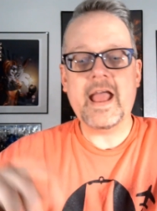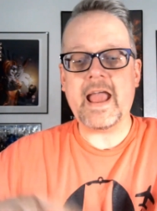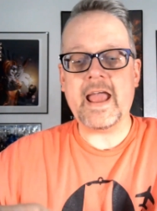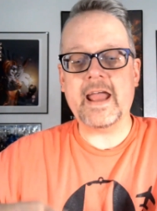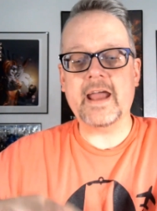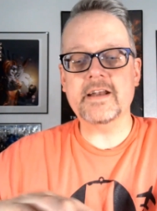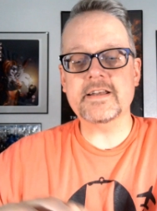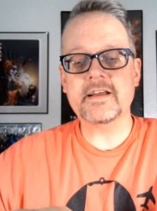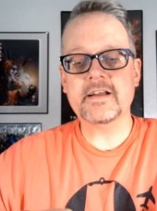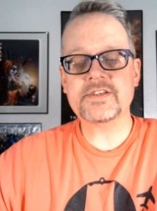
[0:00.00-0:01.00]
and
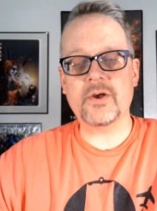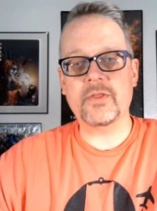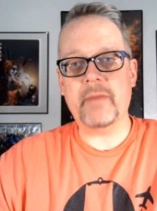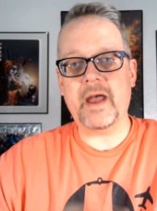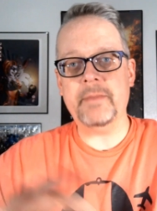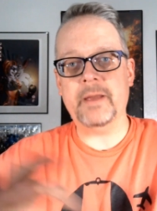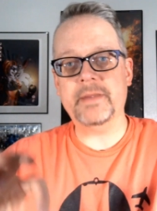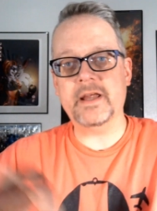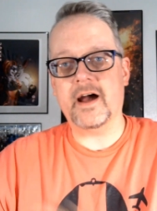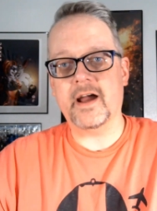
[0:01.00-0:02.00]
so the Batman
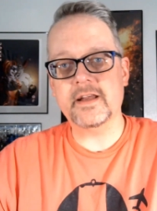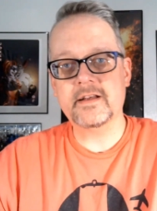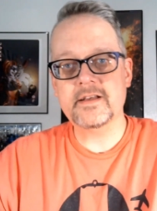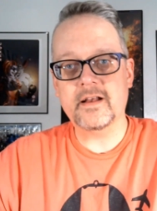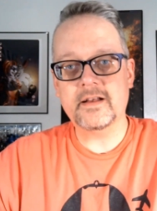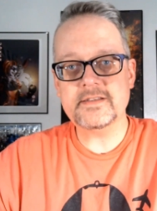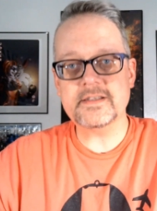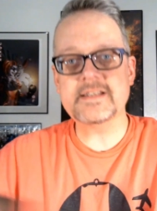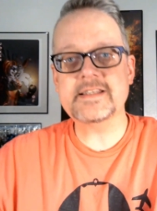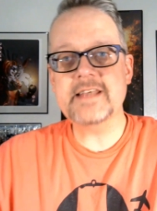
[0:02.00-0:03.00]
Beyond
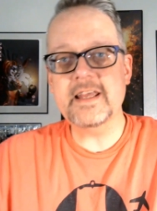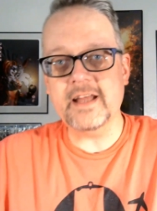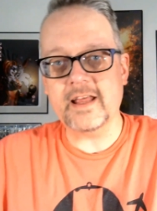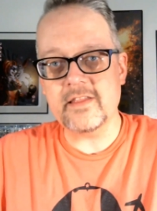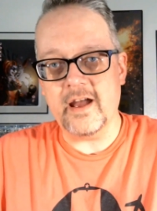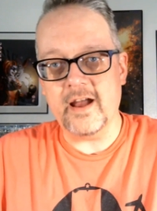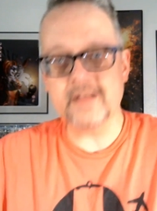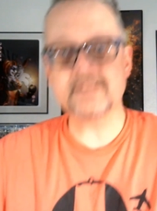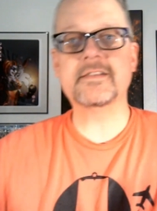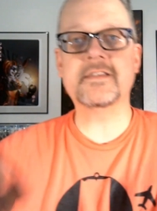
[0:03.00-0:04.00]
succeeding
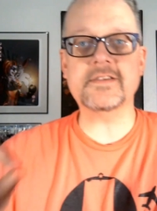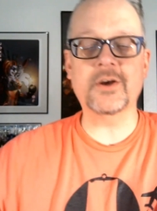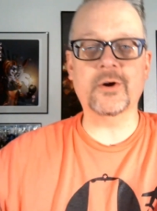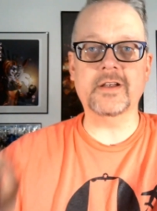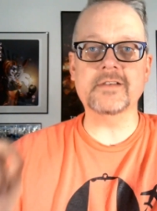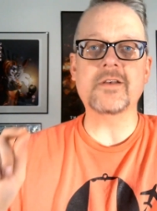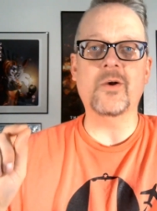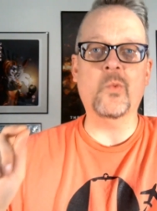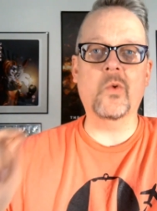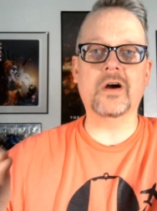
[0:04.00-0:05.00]
that the series
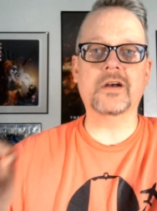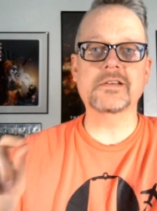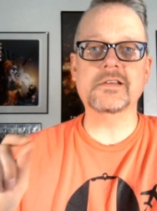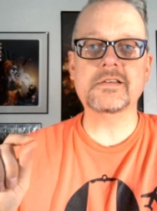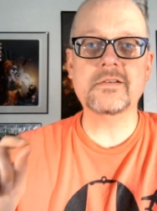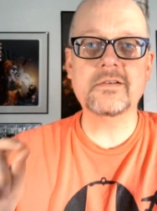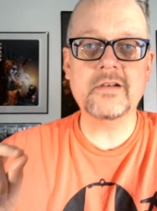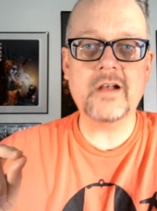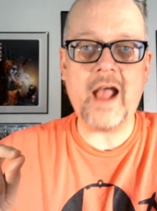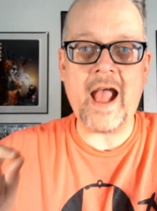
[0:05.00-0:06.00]
was
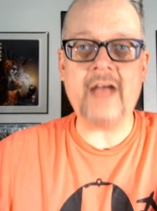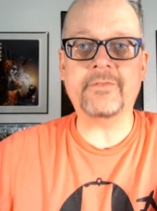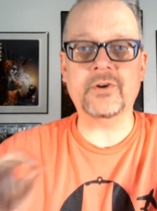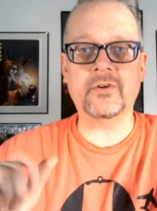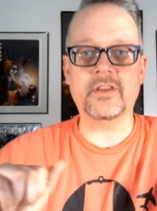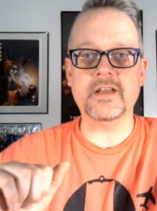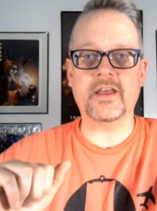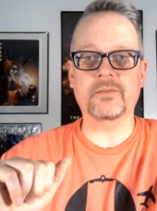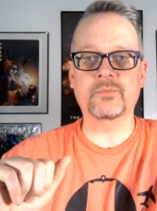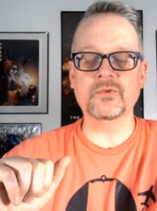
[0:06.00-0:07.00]
after the
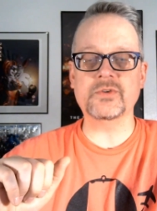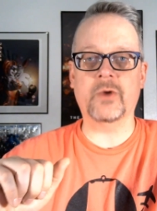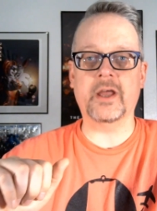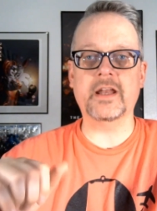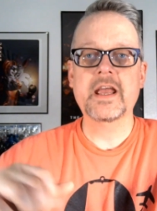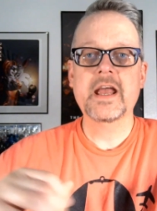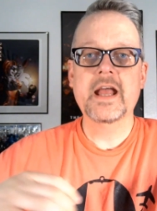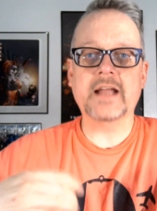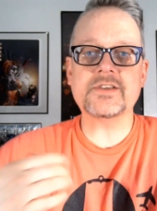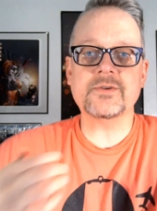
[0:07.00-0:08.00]
death of Bruce Wayne,
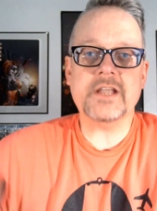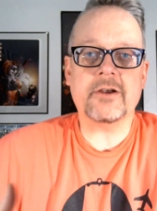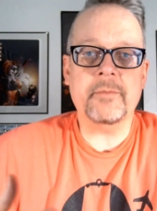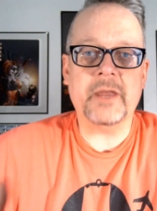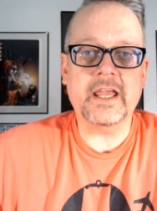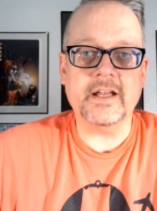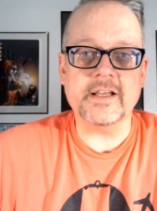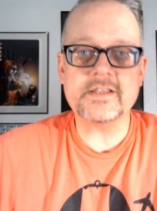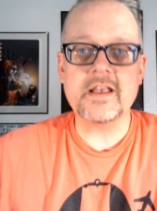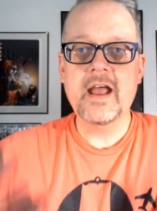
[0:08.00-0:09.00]
and so Terry McGinnis,